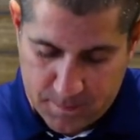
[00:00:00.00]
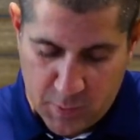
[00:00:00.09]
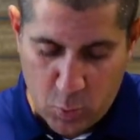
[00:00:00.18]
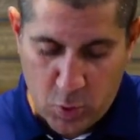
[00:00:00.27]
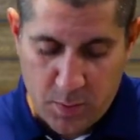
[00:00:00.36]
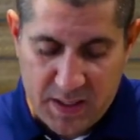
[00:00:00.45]

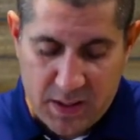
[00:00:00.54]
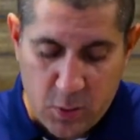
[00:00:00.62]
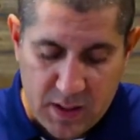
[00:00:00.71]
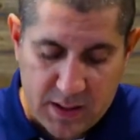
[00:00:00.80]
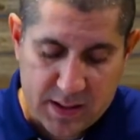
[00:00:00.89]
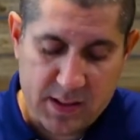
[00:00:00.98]
And we're to be
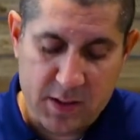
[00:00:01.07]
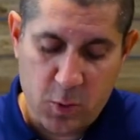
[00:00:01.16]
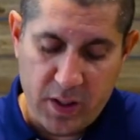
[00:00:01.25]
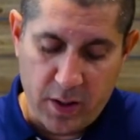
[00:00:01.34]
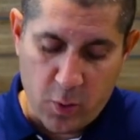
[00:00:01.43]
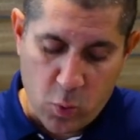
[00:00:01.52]
doing this as
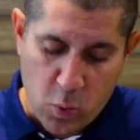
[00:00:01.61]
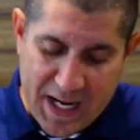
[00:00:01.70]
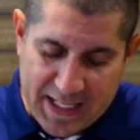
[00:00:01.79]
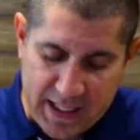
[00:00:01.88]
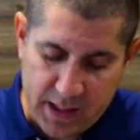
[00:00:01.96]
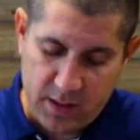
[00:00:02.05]
we are
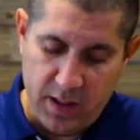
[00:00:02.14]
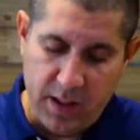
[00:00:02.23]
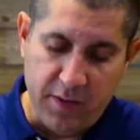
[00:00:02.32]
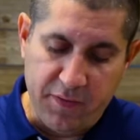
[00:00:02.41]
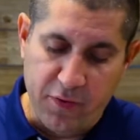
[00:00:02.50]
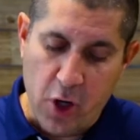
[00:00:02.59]
waiting
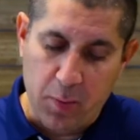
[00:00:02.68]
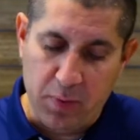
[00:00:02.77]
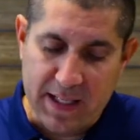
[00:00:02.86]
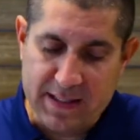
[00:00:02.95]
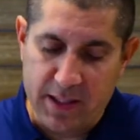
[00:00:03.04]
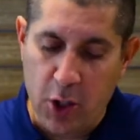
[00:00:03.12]
for our
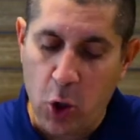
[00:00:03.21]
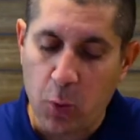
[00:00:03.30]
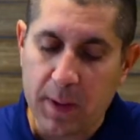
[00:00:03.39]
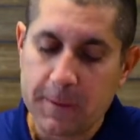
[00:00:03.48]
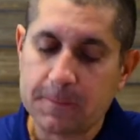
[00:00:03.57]
blessed hope.